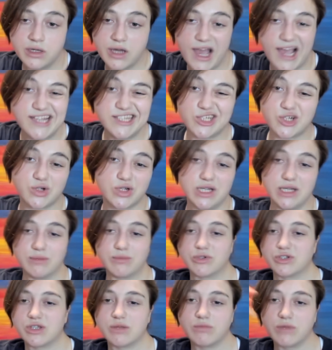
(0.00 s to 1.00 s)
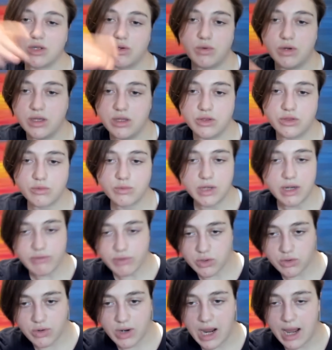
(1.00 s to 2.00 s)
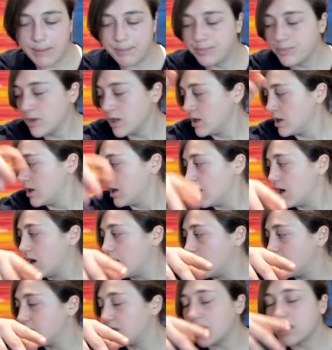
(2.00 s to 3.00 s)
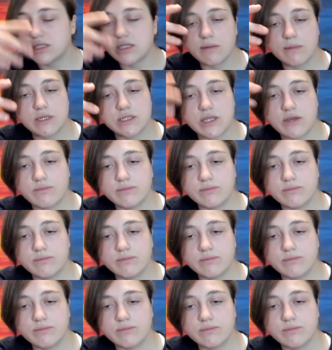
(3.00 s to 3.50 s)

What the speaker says: ice cream or something with, or whatever crap. And then I tell myself,